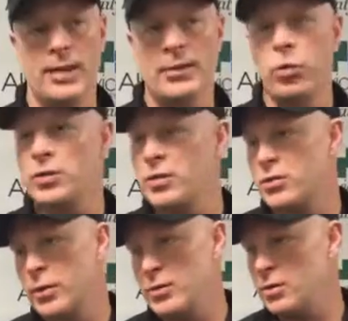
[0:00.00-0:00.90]
That's one
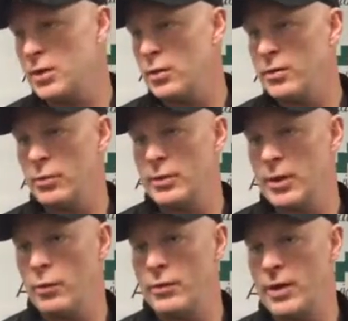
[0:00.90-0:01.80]
situation to deal with, and we
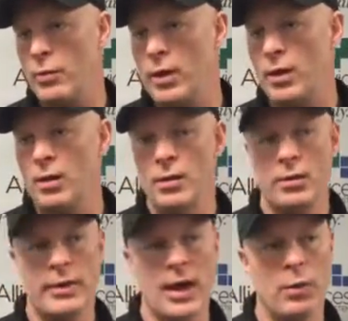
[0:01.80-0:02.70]
dealt with that well.
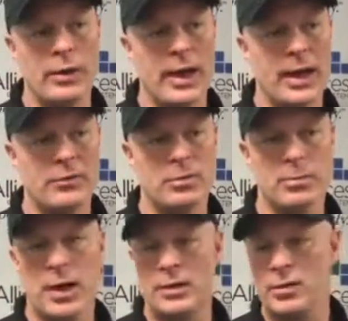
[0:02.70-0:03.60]
Now we have some
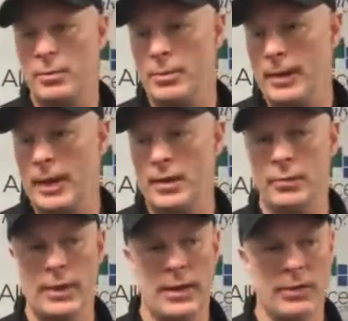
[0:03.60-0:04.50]
bodies coming back,
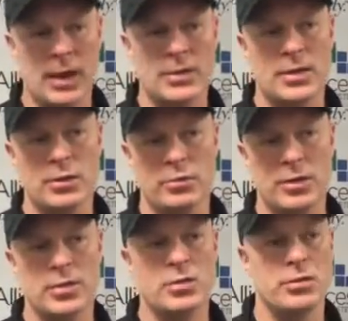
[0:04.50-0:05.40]
and we have guys that are
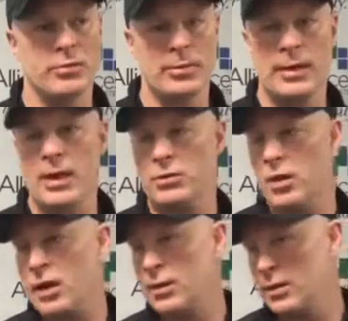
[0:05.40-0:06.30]
transitioning from the
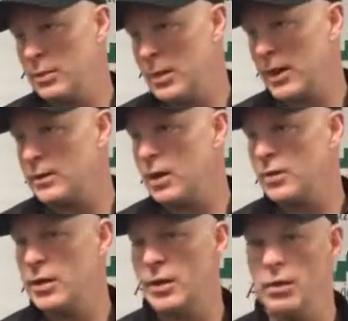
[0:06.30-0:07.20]
National Hockey League back
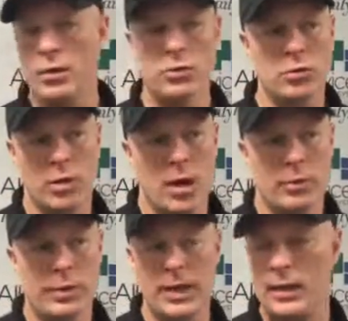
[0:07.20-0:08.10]
down here. So how
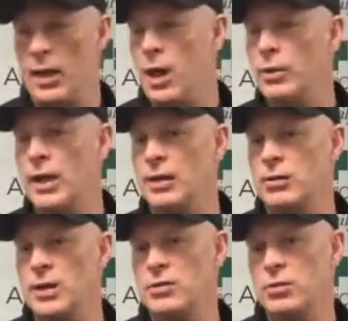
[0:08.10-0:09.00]
we
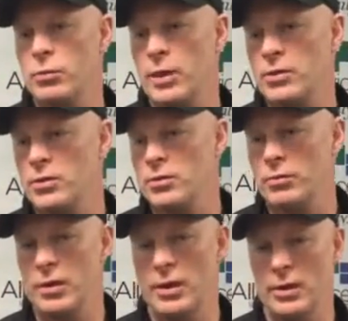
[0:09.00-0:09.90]
handle that situation is
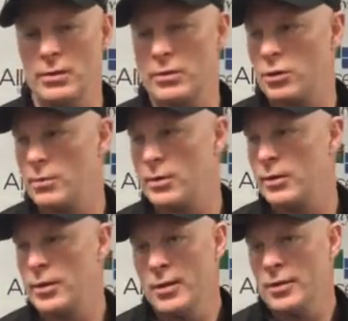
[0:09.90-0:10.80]
really going to determine
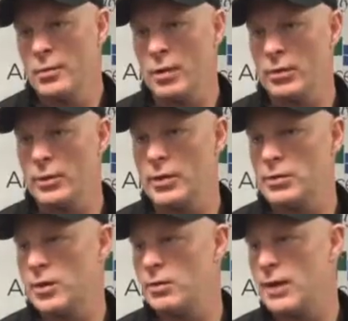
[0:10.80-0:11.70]
whether we
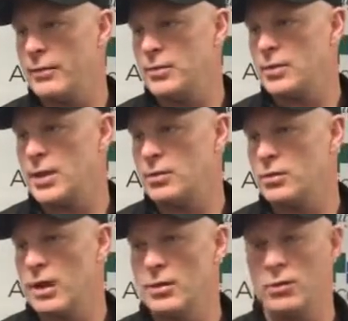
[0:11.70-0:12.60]
continue to have success
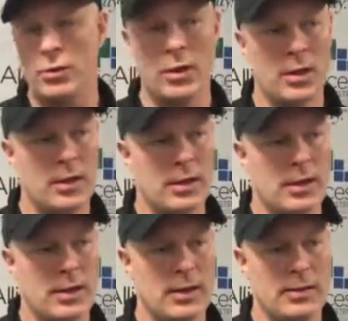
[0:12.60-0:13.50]
or not. So
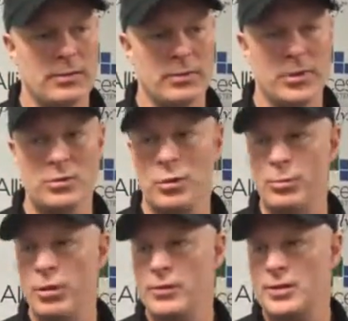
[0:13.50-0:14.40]
there is no
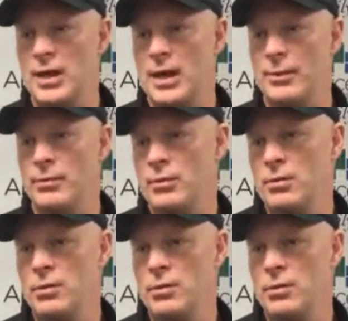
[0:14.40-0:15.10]
perfect time.